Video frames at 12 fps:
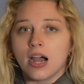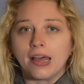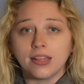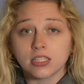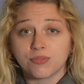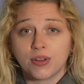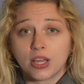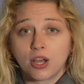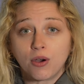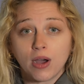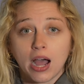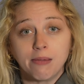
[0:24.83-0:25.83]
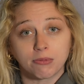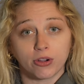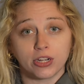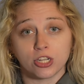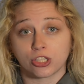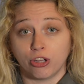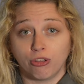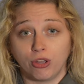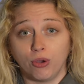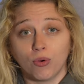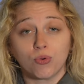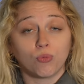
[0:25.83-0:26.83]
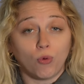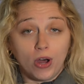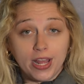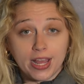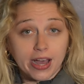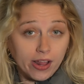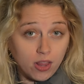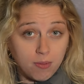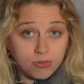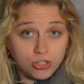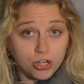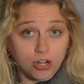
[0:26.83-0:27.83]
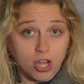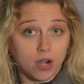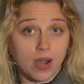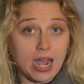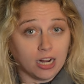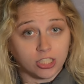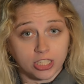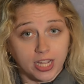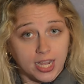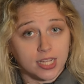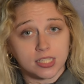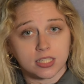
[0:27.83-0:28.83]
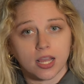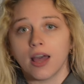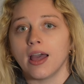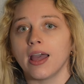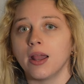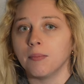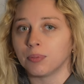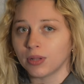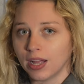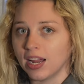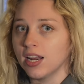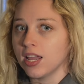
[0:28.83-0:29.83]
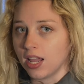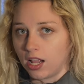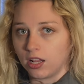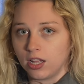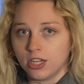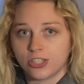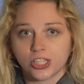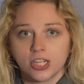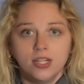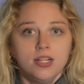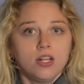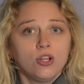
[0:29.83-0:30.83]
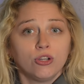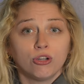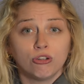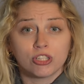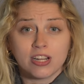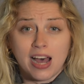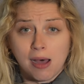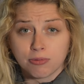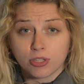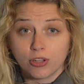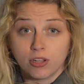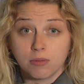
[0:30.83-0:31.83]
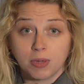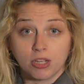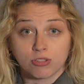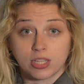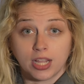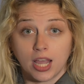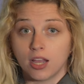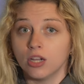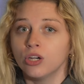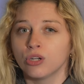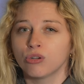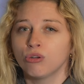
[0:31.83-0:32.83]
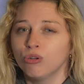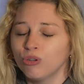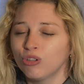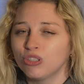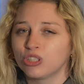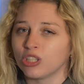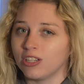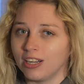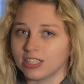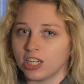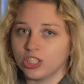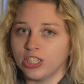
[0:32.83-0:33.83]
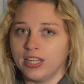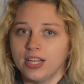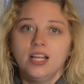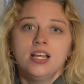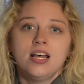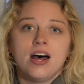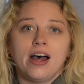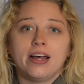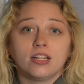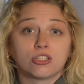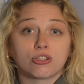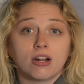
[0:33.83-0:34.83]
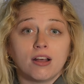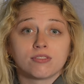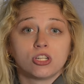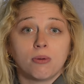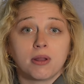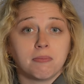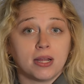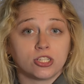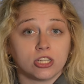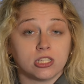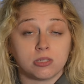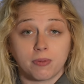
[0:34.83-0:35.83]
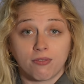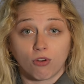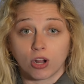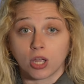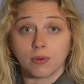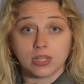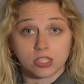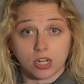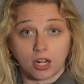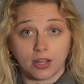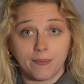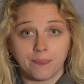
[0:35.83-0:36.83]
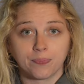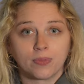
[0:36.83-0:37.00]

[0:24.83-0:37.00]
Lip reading: In this video, I'm going to show you what LM Studio actually is in plain English, who should absolutely be using it, who should not touch it, and the trade-offs nobody mentions before you install it.